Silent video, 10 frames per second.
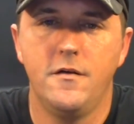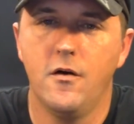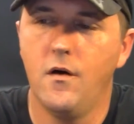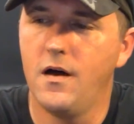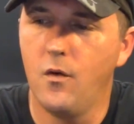You
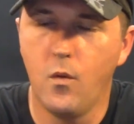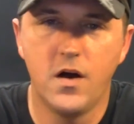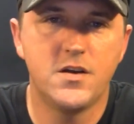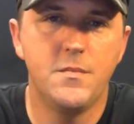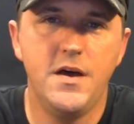know, I don't
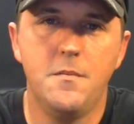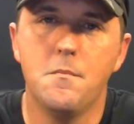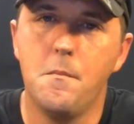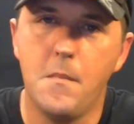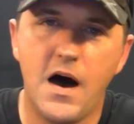want it to be
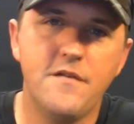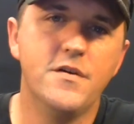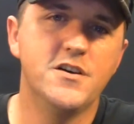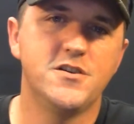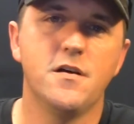my
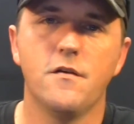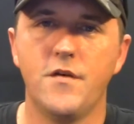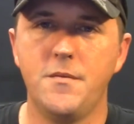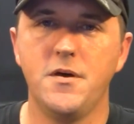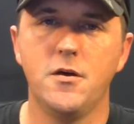vision of the
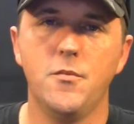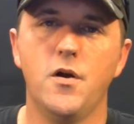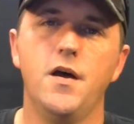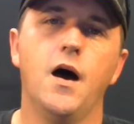vaping community.